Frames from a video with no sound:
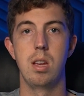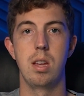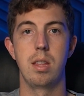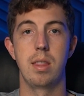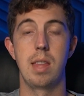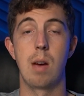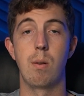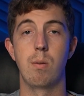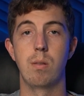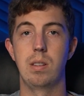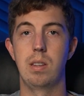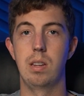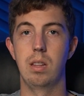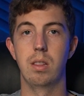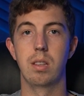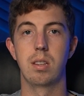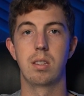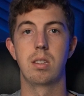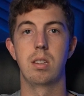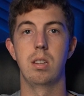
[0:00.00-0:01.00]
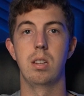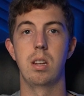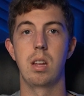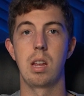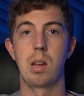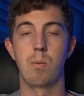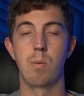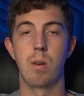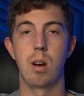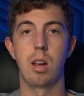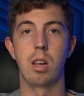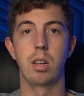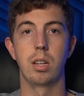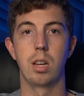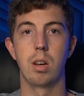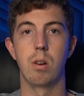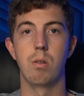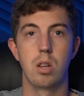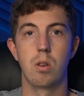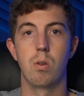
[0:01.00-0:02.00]
That was delisted a while
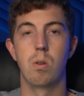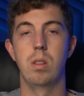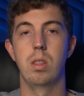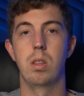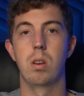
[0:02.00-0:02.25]
ago during